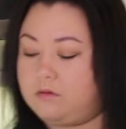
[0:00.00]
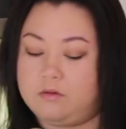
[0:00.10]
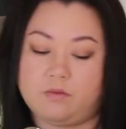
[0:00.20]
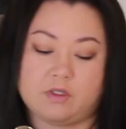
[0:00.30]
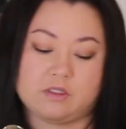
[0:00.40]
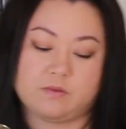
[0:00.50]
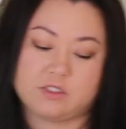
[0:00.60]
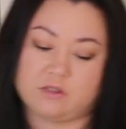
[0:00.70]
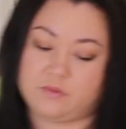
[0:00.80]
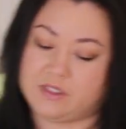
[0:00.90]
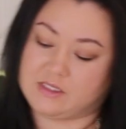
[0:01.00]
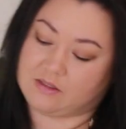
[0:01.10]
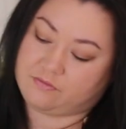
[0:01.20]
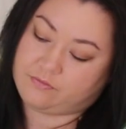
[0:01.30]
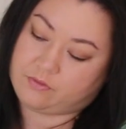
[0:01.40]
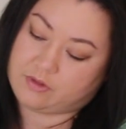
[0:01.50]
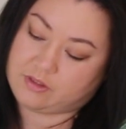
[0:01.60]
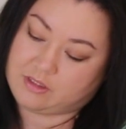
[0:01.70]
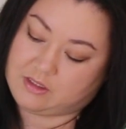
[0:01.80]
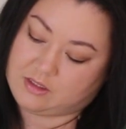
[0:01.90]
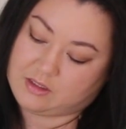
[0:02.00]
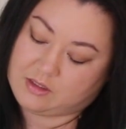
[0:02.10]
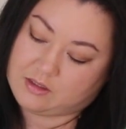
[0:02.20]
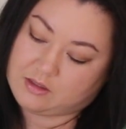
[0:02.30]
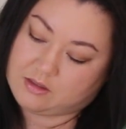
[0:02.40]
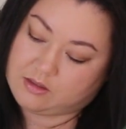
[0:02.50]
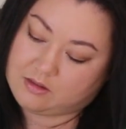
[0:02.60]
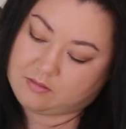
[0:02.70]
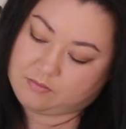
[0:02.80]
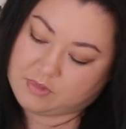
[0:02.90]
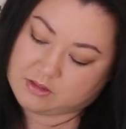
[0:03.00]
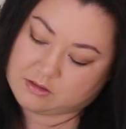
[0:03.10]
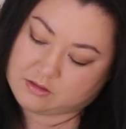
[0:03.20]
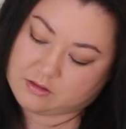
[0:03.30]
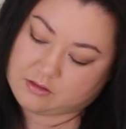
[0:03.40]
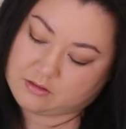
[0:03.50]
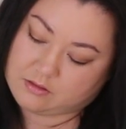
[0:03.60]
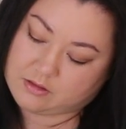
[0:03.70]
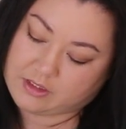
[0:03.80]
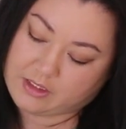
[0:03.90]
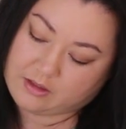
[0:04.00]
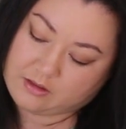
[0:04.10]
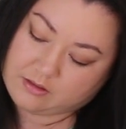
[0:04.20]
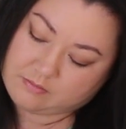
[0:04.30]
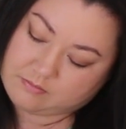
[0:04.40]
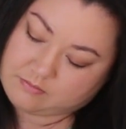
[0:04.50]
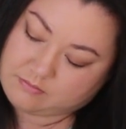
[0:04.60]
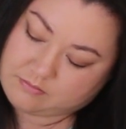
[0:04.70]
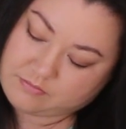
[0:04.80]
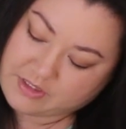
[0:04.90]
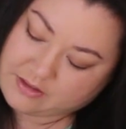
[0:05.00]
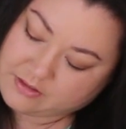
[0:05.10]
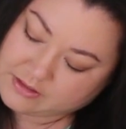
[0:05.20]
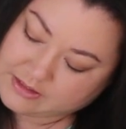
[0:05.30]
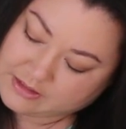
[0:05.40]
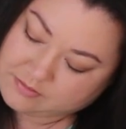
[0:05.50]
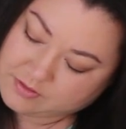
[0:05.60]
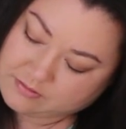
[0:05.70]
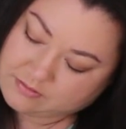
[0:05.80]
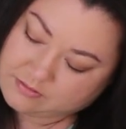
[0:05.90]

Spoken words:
We're going to switch our whisk for the mixer or the cake batter attachment.